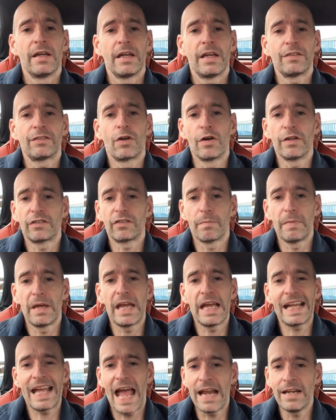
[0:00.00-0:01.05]
is going to
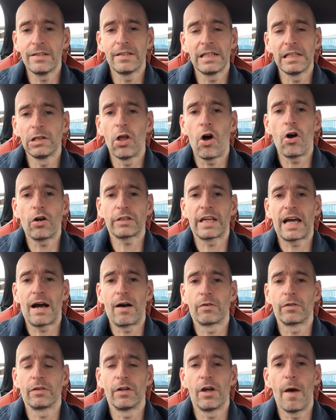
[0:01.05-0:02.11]
make ending
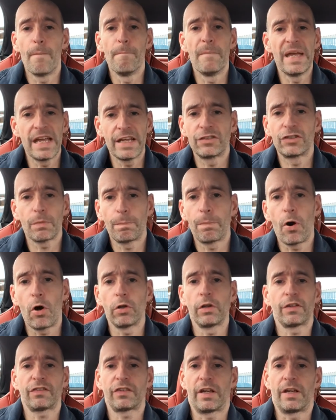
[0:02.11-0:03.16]
lockdown a major
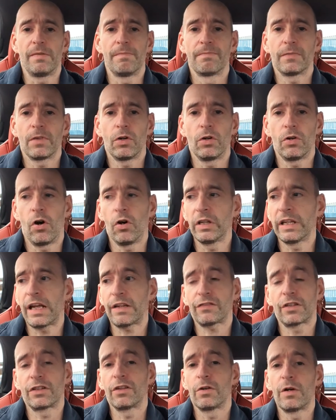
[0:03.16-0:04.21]
policy. All he
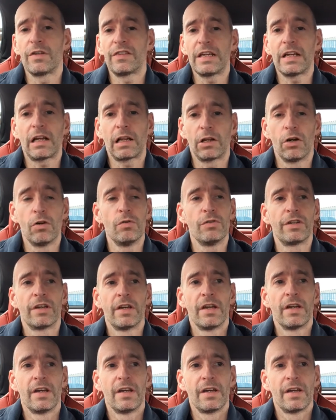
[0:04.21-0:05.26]
has to do is include
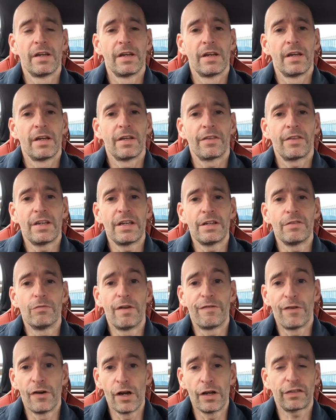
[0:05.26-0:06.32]
the
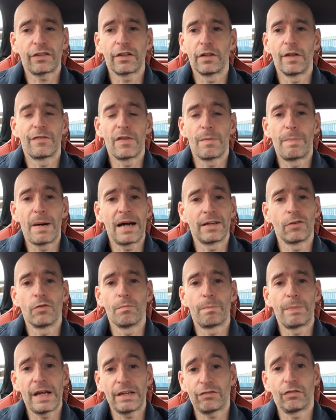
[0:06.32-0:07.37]
reversal of the ban
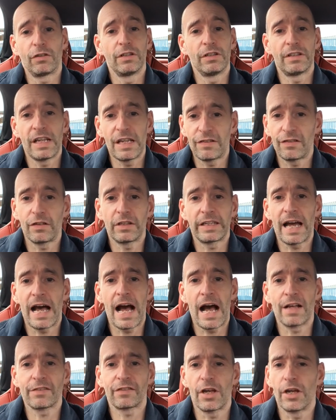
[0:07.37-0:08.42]
on petrol and diesel
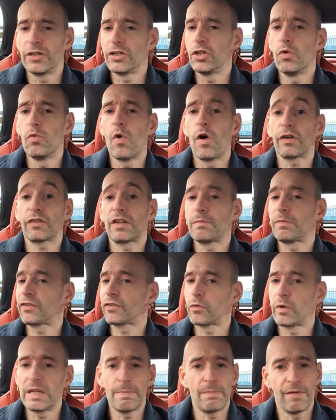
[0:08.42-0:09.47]
cars and you watch him
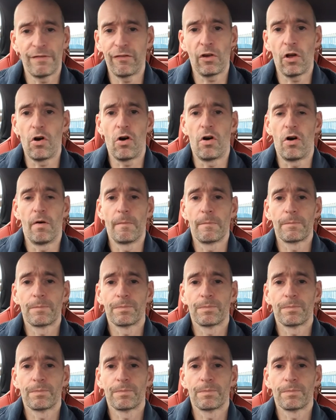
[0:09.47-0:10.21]
sweep the floor.